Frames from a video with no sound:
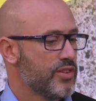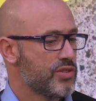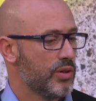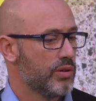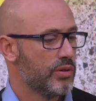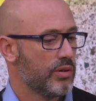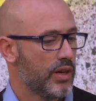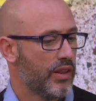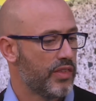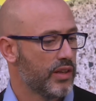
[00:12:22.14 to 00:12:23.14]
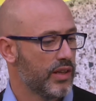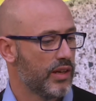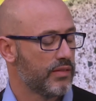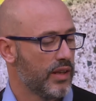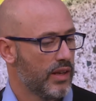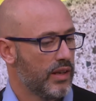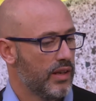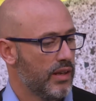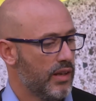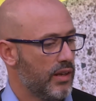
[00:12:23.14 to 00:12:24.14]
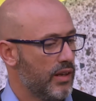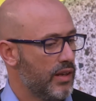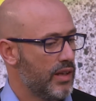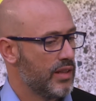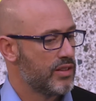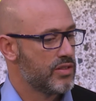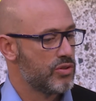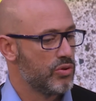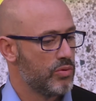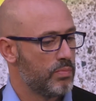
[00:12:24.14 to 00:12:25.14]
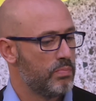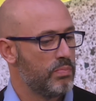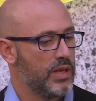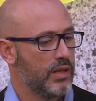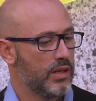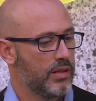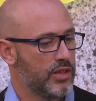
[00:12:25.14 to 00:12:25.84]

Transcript: So I think that to build,